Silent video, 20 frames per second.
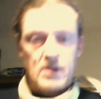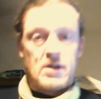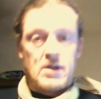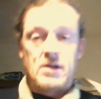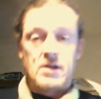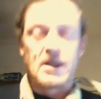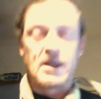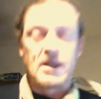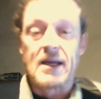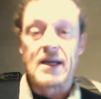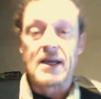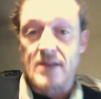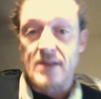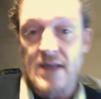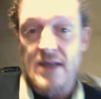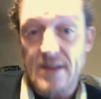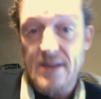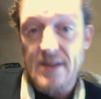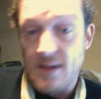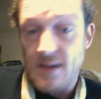like
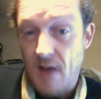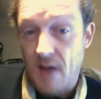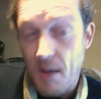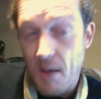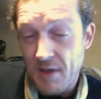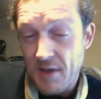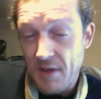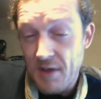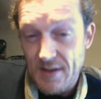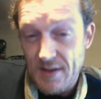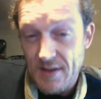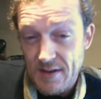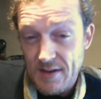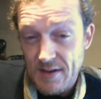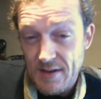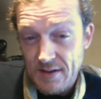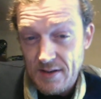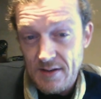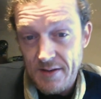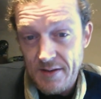
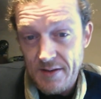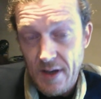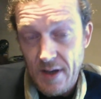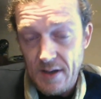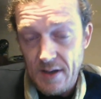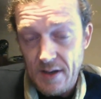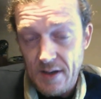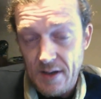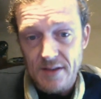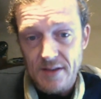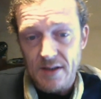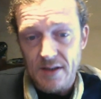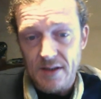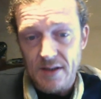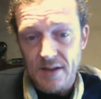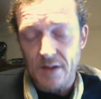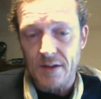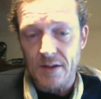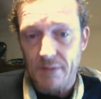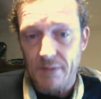Nixonomics, not
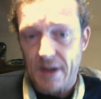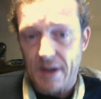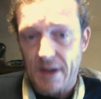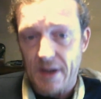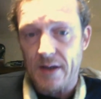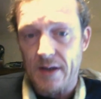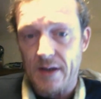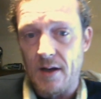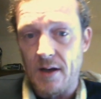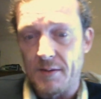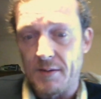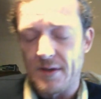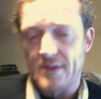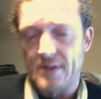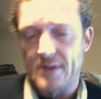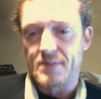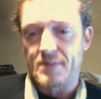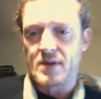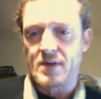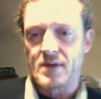necessarily
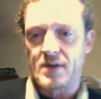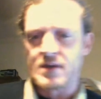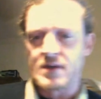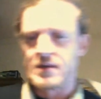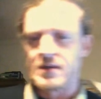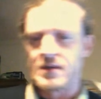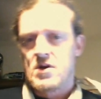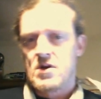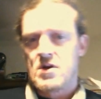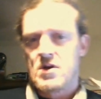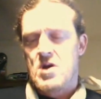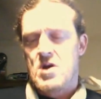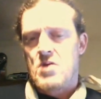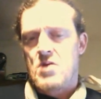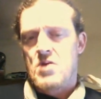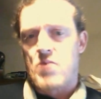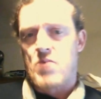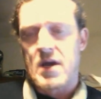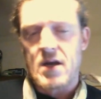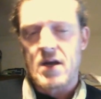Reaganomics, because
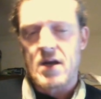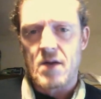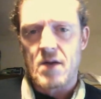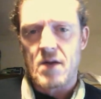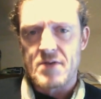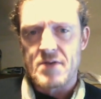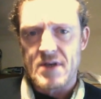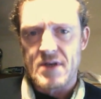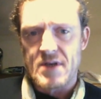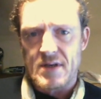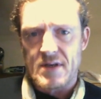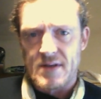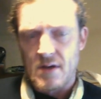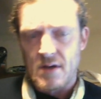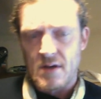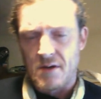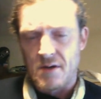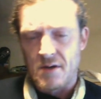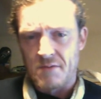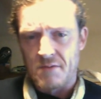Reaganomics
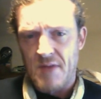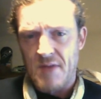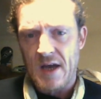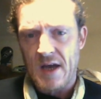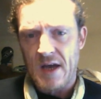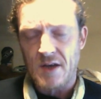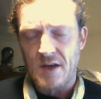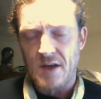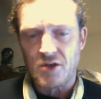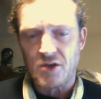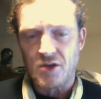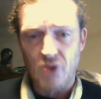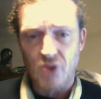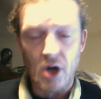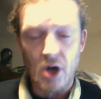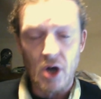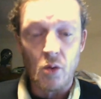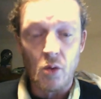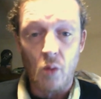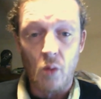had a
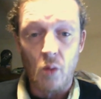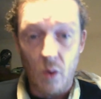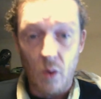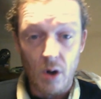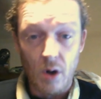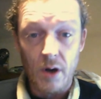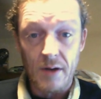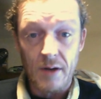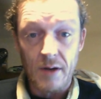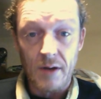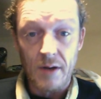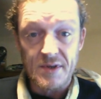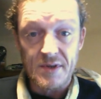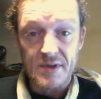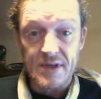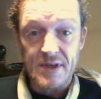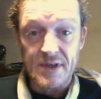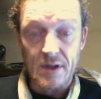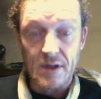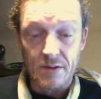drug war in
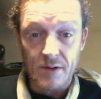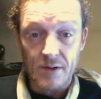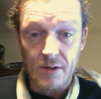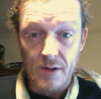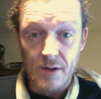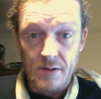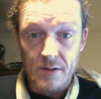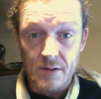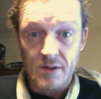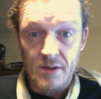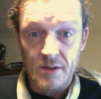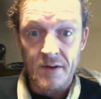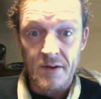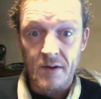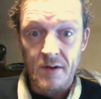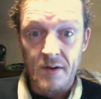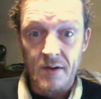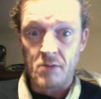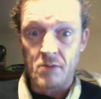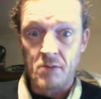particular.
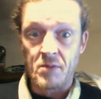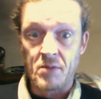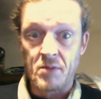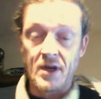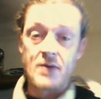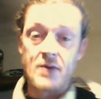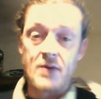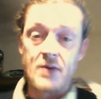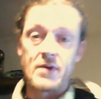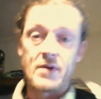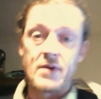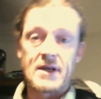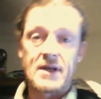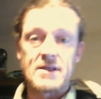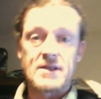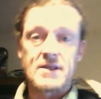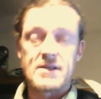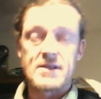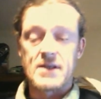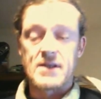But I would like
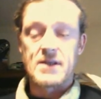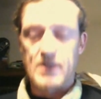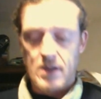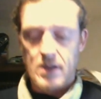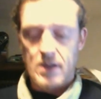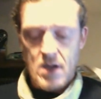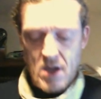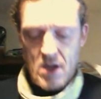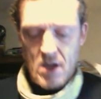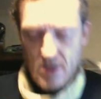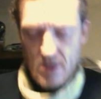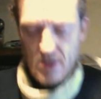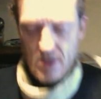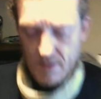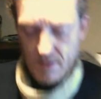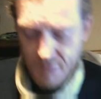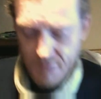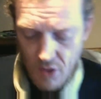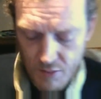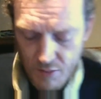to see
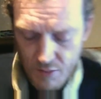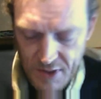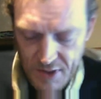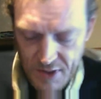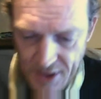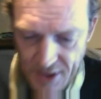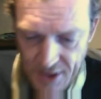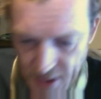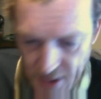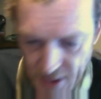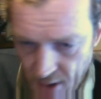the prohibition